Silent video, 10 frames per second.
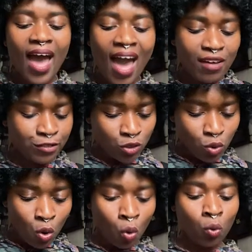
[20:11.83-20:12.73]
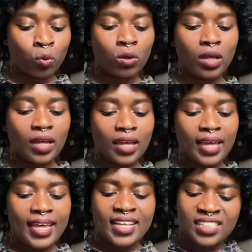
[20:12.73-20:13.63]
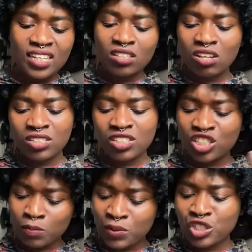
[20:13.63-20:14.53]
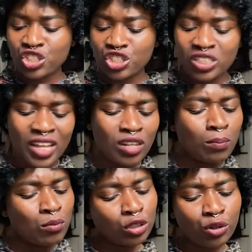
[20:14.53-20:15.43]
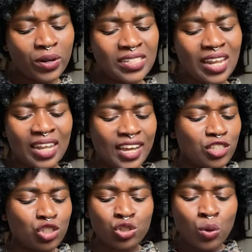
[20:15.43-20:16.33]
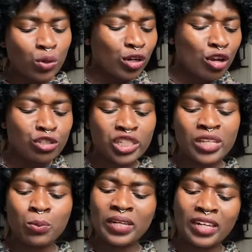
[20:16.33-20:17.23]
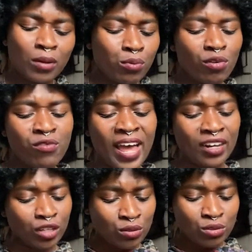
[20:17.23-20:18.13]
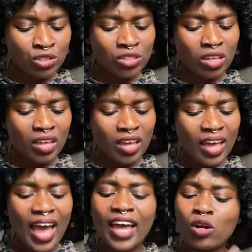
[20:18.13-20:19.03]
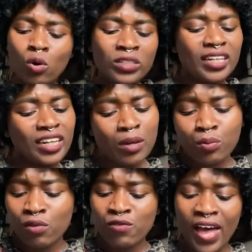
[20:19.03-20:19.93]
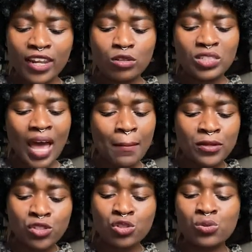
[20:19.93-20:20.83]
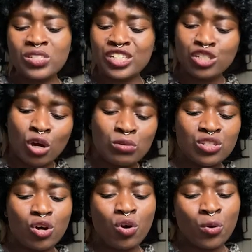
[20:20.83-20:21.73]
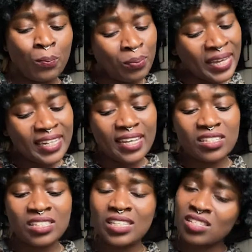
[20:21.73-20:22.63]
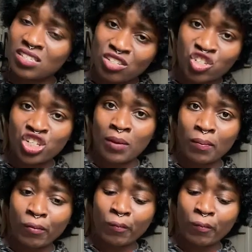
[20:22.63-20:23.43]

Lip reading: After all, is it not suspicious that the moderate aligns so closely with liberal values? And holding liberal values happens to denote obedient citizenship?